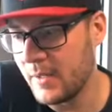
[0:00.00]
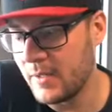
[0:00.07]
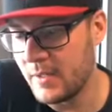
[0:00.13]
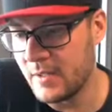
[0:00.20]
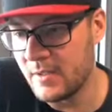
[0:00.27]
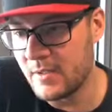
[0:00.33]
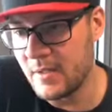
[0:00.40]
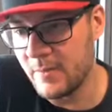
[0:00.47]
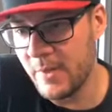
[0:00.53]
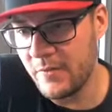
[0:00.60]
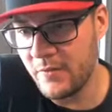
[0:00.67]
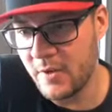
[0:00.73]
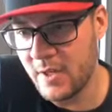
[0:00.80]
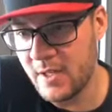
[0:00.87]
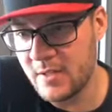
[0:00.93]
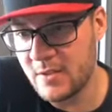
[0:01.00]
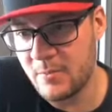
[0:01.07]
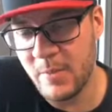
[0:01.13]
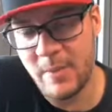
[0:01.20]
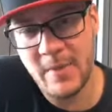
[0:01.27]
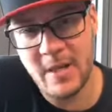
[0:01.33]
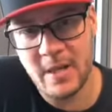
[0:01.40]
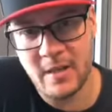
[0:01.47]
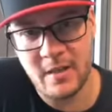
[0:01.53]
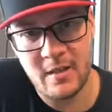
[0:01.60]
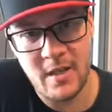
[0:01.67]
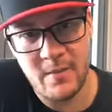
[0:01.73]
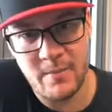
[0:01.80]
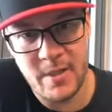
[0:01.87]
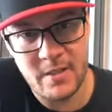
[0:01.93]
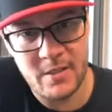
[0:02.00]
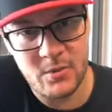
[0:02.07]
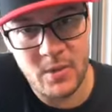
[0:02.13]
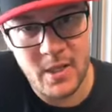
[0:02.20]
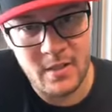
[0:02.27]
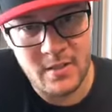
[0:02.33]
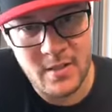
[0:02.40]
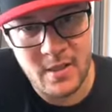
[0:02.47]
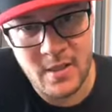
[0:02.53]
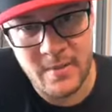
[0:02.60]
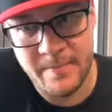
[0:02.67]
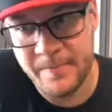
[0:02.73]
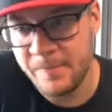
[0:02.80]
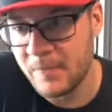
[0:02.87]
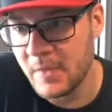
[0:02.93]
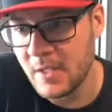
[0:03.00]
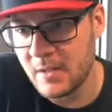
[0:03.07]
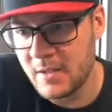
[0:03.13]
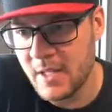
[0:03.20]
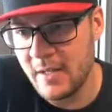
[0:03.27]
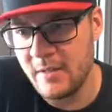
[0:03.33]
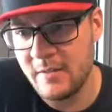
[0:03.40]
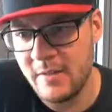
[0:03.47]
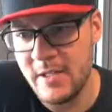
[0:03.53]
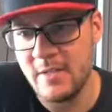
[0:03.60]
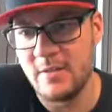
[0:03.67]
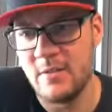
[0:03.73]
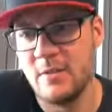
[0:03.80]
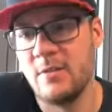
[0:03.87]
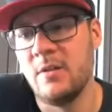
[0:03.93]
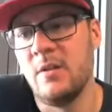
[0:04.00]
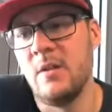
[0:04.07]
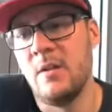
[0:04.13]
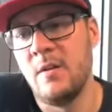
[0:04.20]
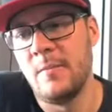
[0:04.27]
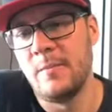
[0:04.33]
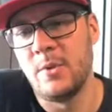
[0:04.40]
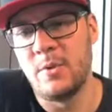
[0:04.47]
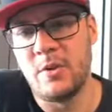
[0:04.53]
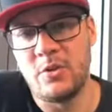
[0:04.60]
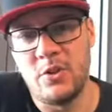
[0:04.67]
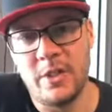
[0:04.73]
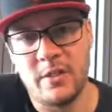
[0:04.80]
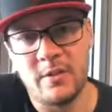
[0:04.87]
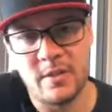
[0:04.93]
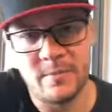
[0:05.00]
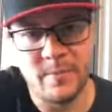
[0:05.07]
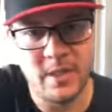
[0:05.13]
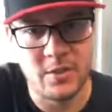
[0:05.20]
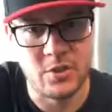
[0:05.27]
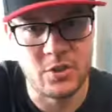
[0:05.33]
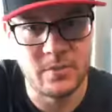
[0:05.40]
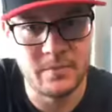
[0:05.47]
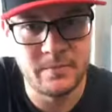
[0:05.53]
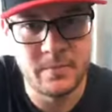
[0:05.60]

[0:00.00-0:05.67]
and still be fast. Maybe I can have better run time, because I don't need to pull the trigger as much.